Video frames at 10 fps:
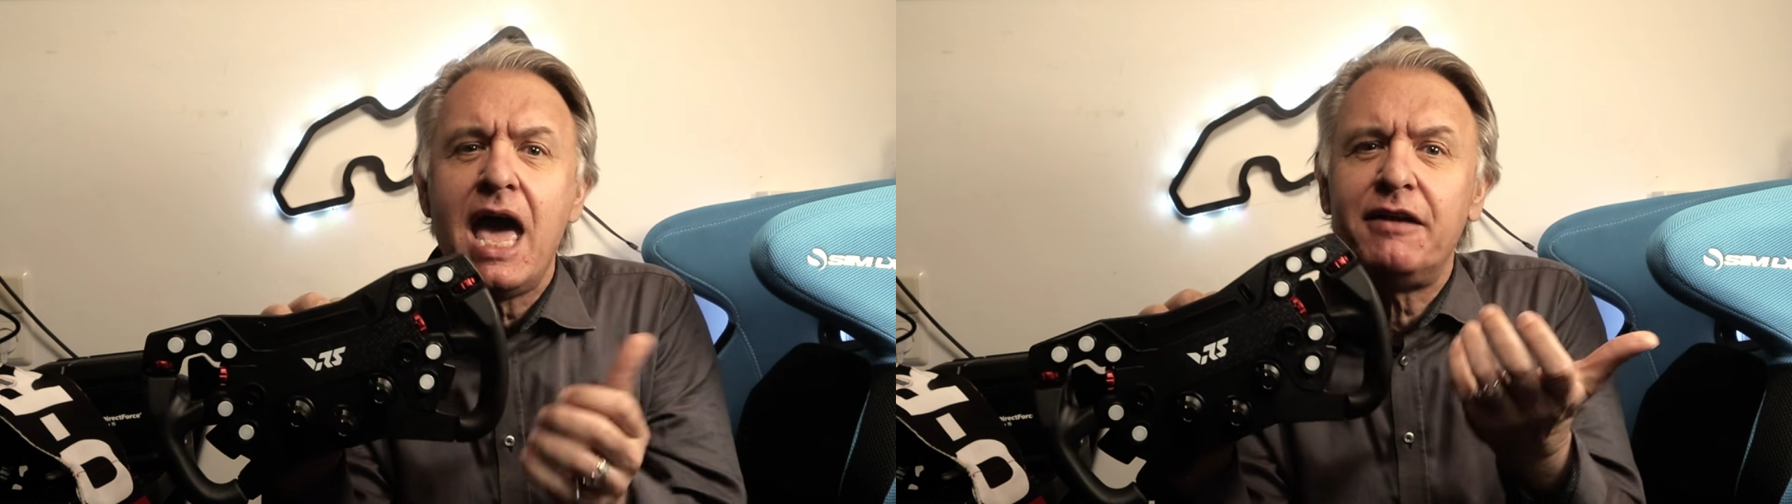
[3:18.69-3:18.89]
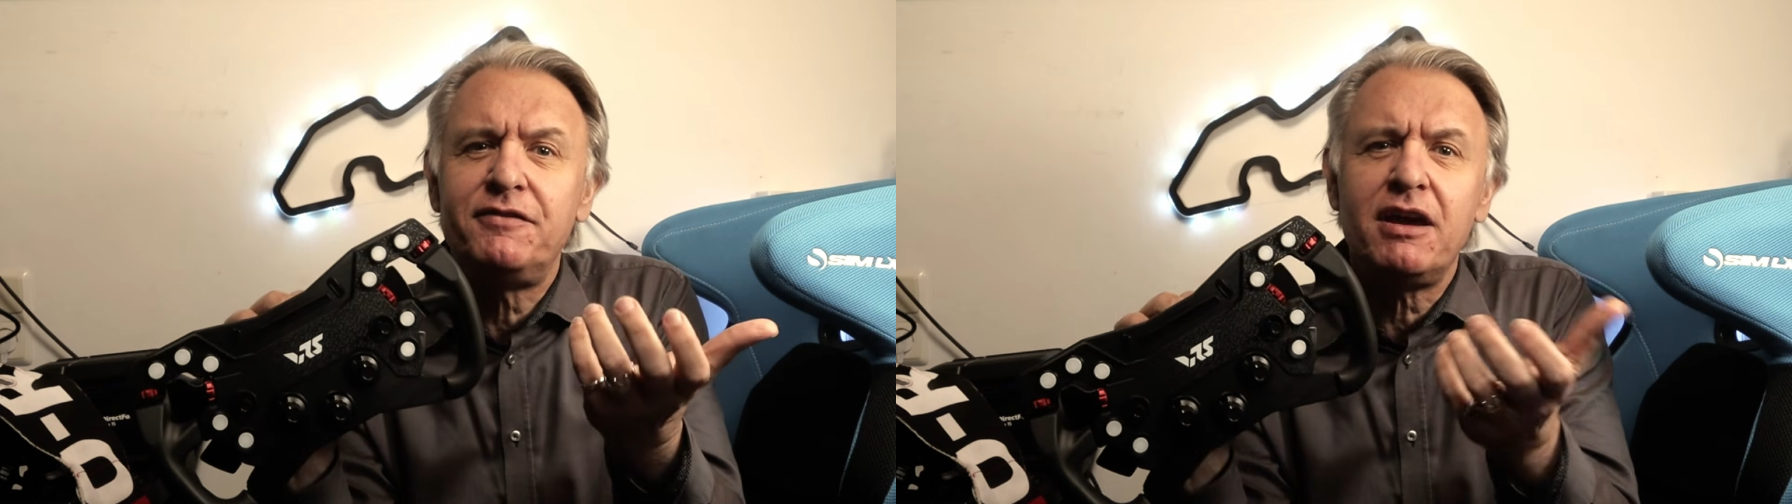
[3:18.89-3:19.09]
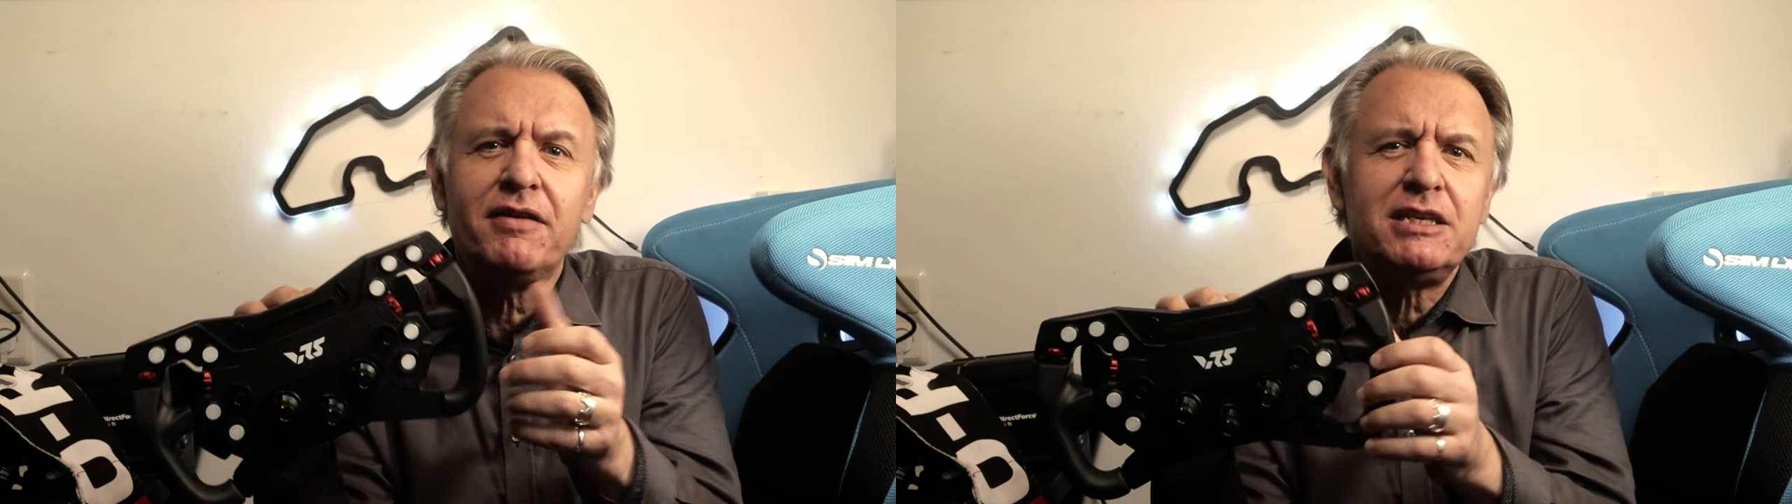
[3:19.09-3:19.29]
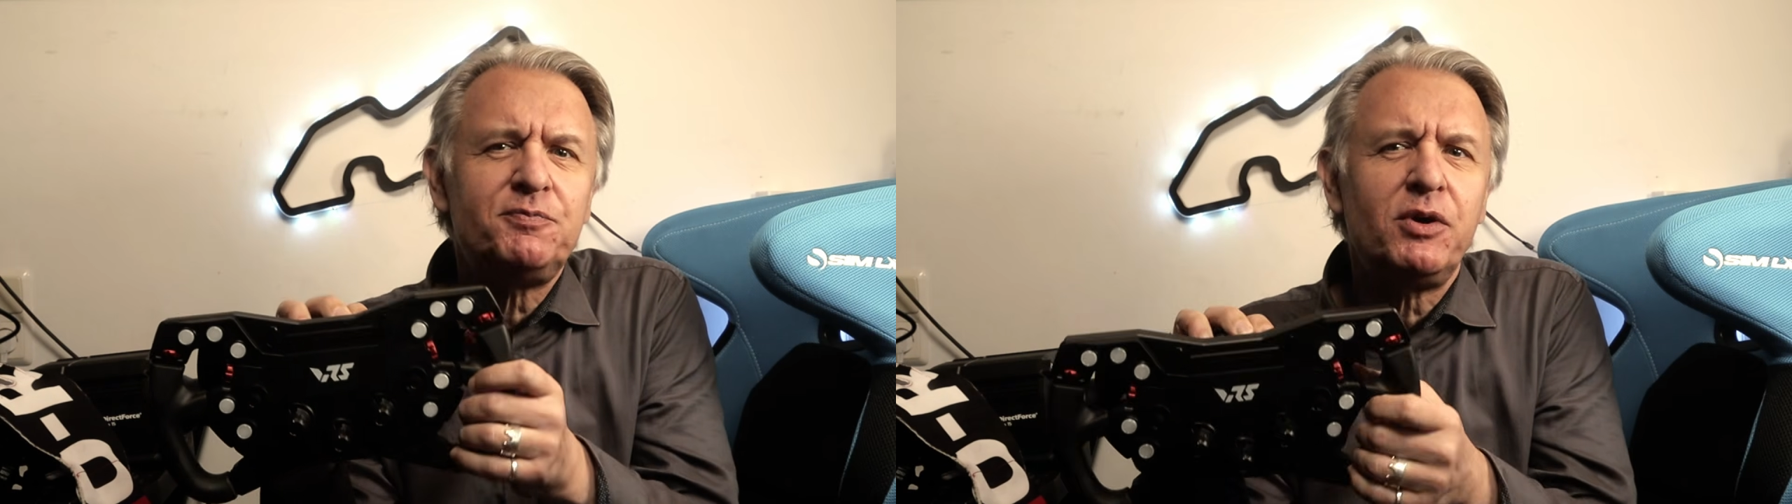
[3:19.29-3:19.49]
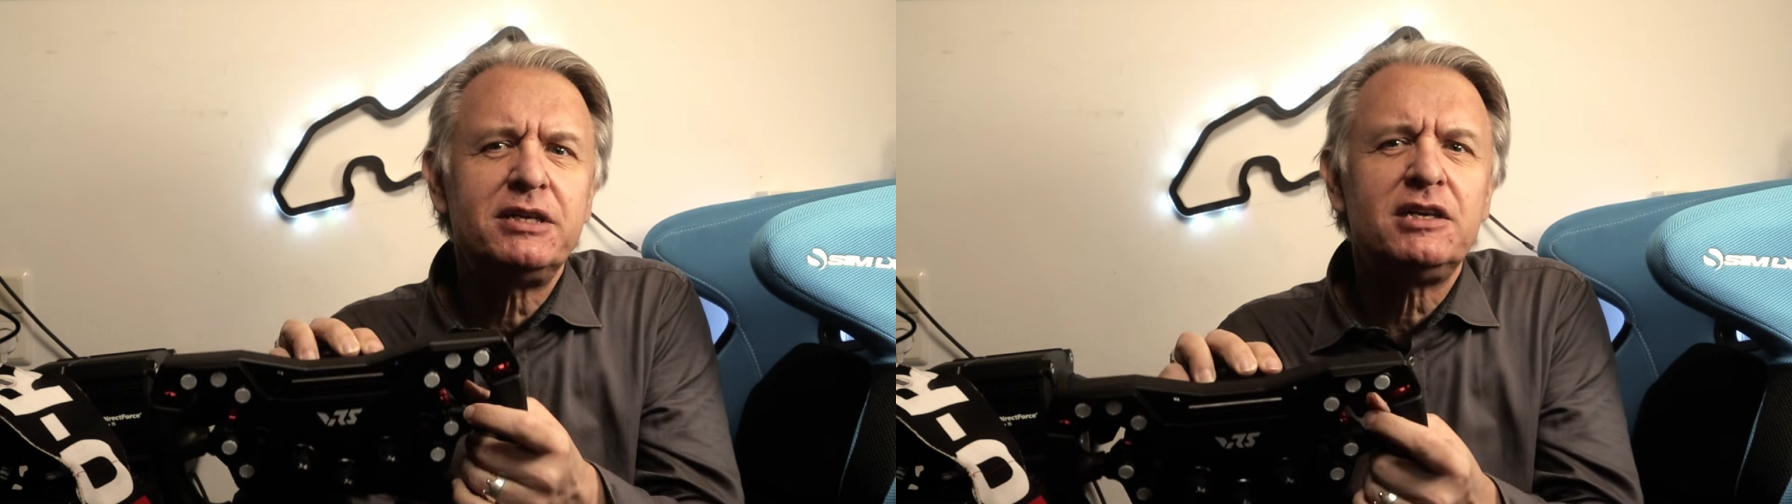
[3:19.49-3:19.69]
And VRS
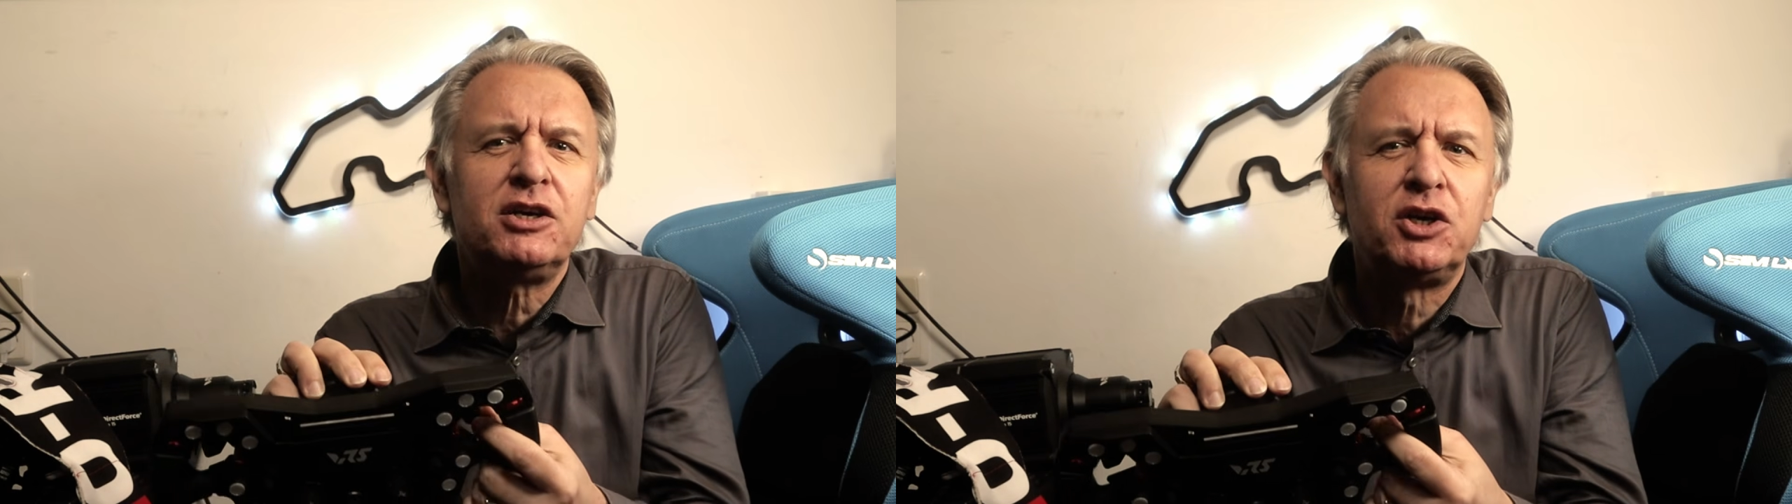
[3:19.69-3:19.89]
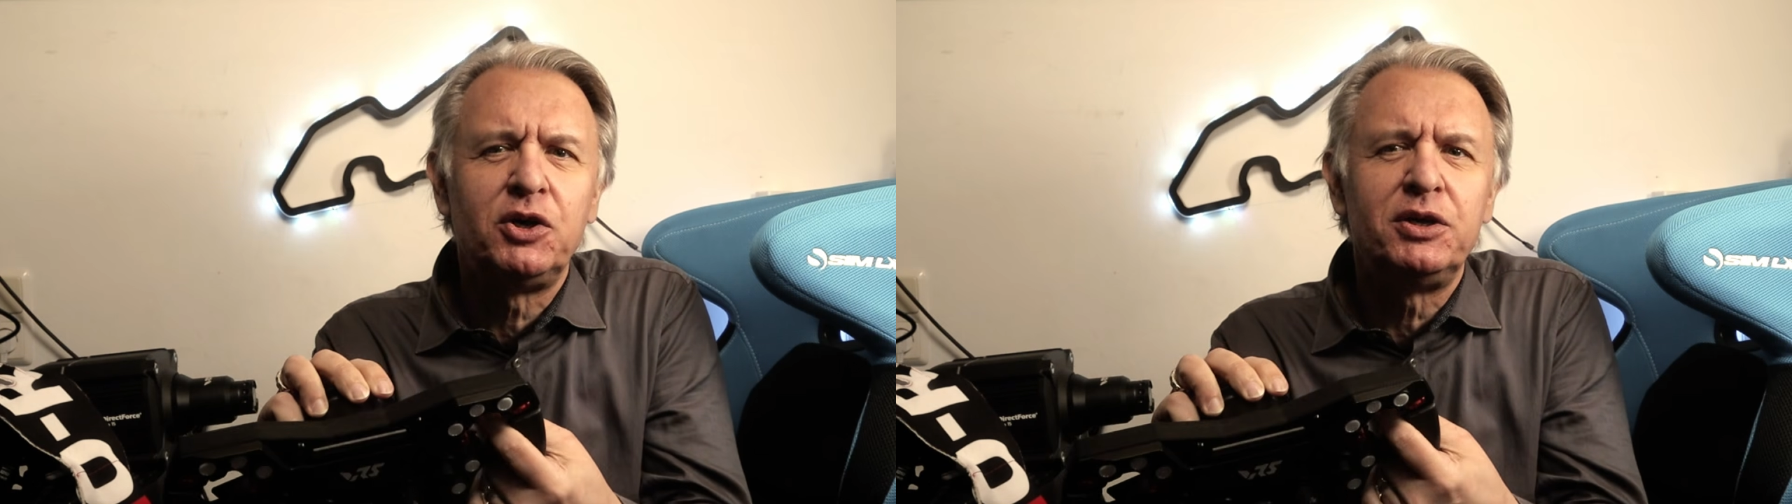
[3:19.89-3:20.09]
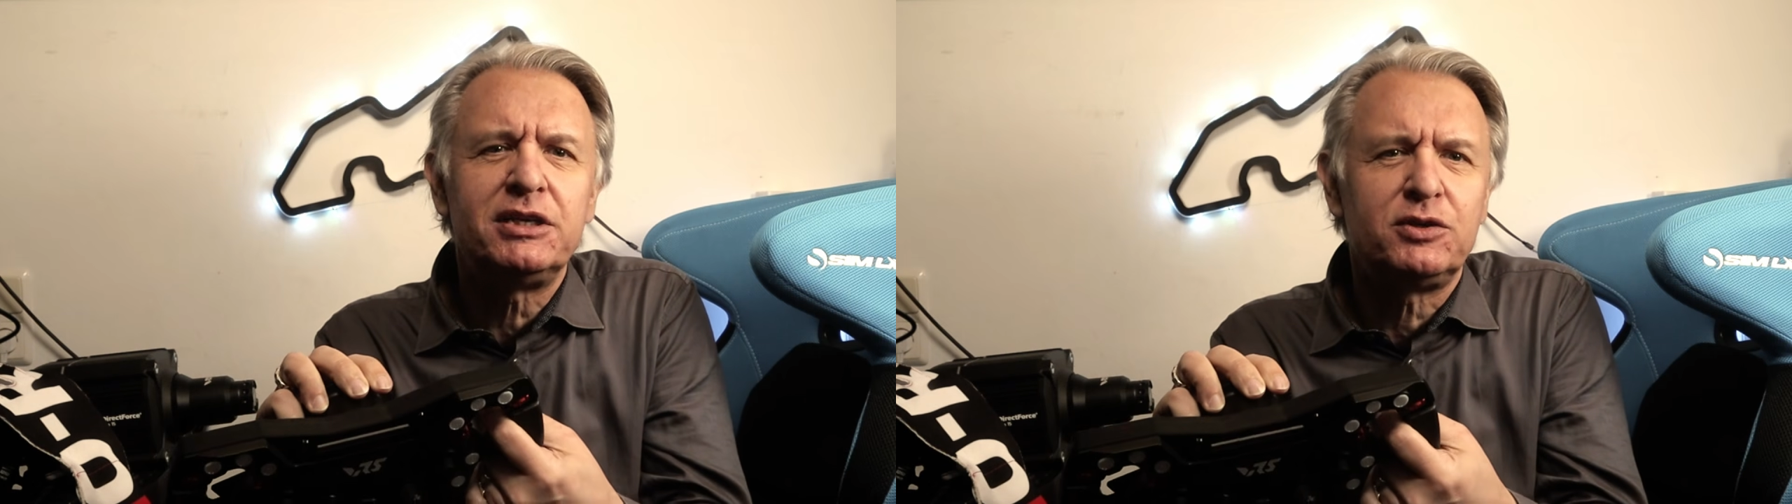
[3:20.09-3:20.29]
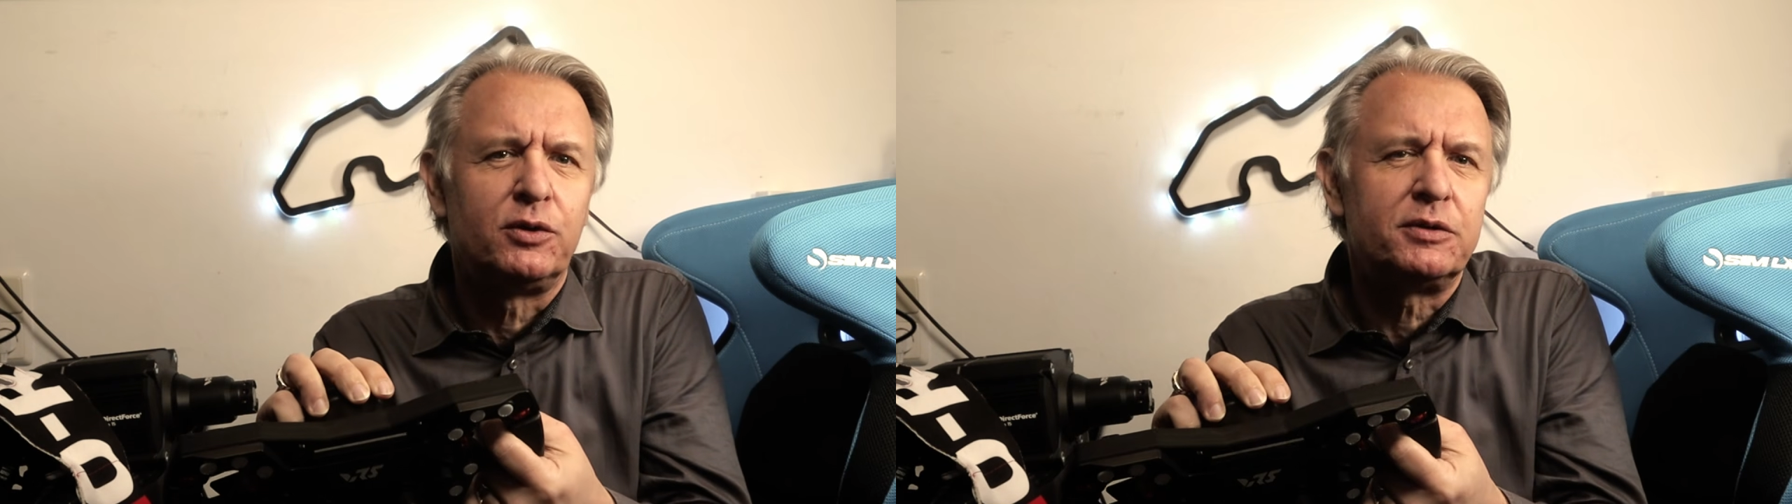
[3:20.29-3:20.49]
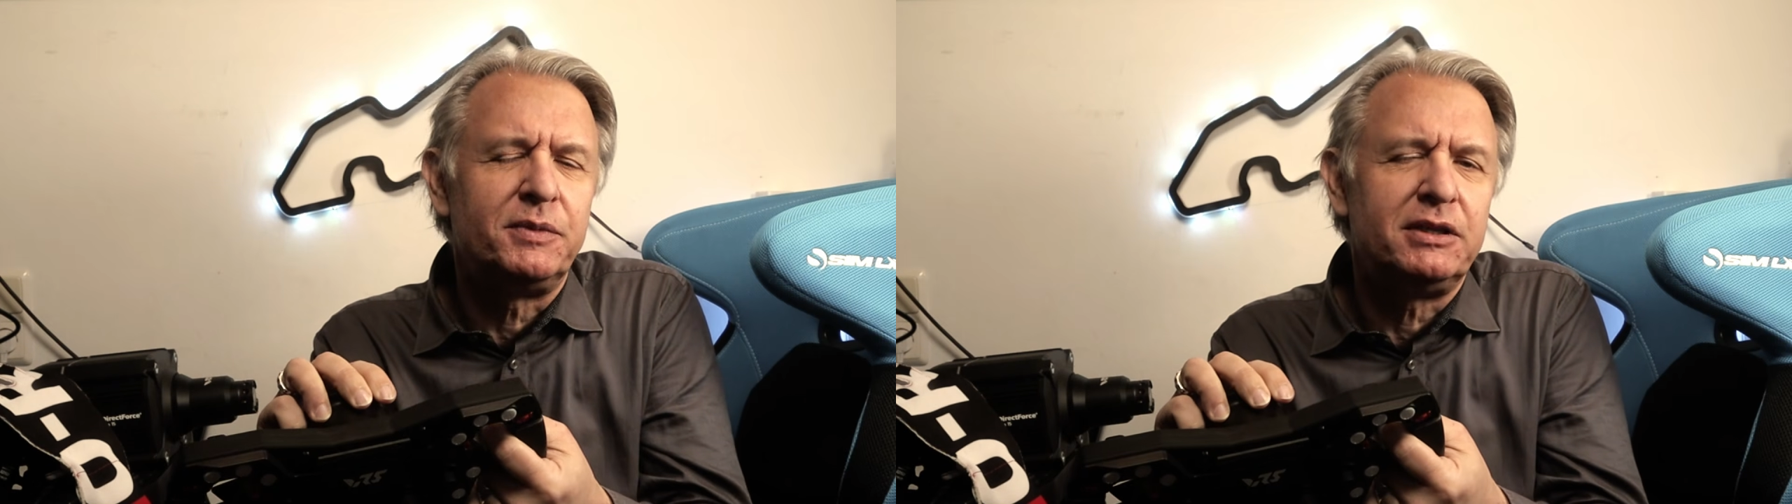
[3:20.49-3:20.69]
brings a good
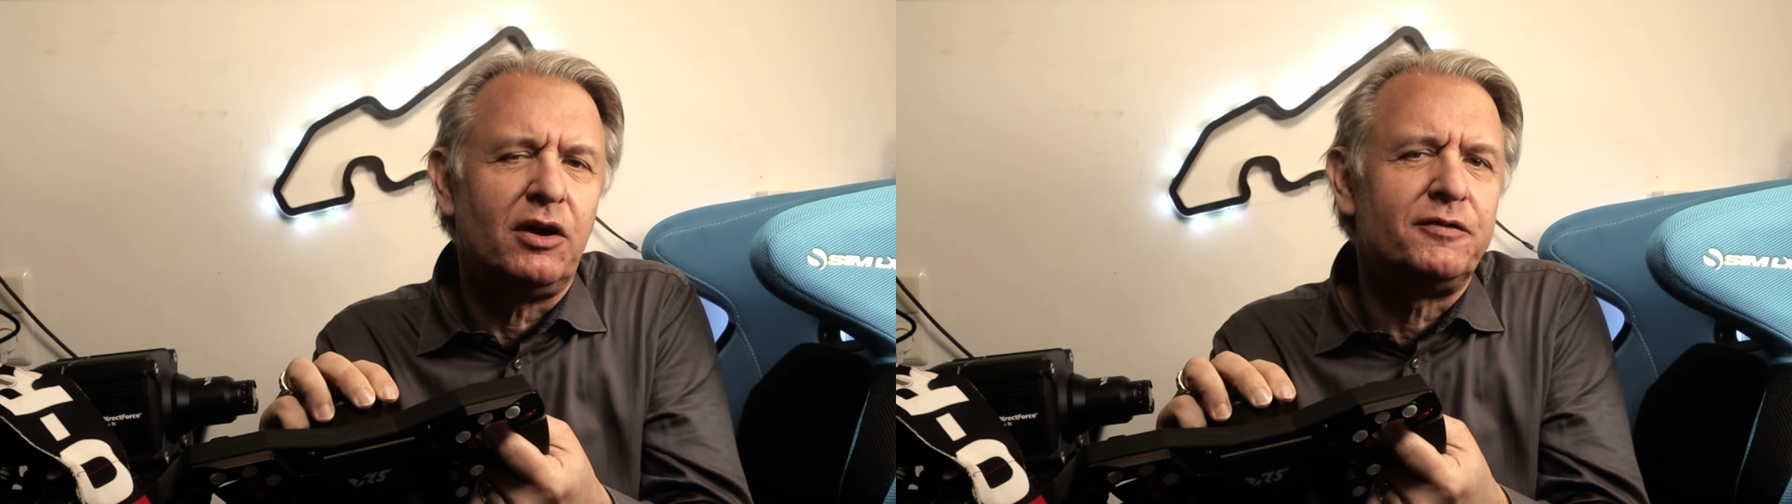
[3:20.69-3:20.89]
assortment